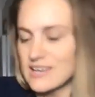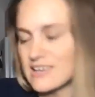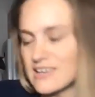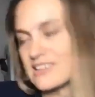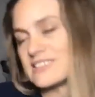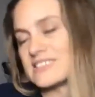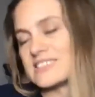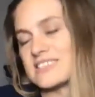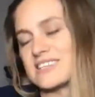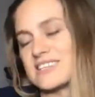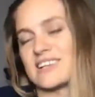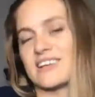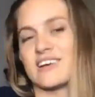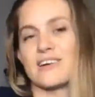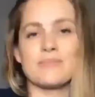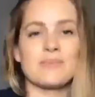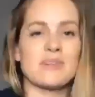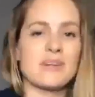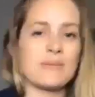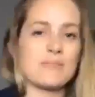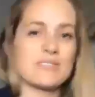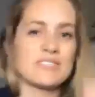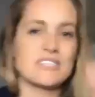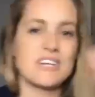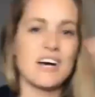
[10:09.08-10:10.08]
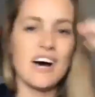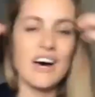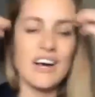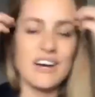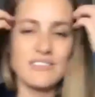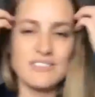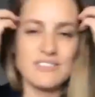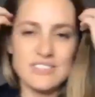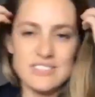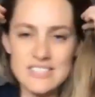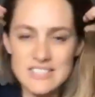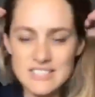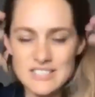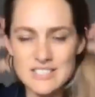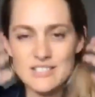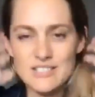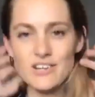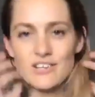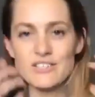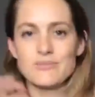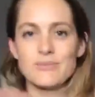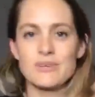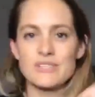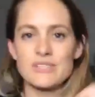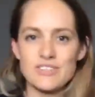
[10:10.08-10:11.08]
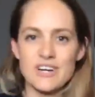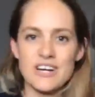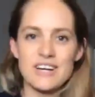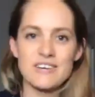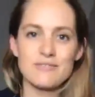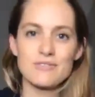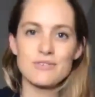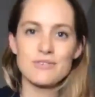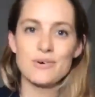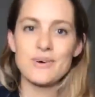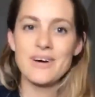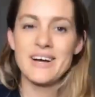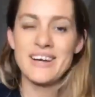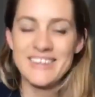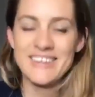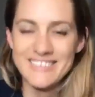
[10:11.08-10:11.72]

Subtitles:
see, like, I'm getting a bit tired. I just actually lost my train of thought.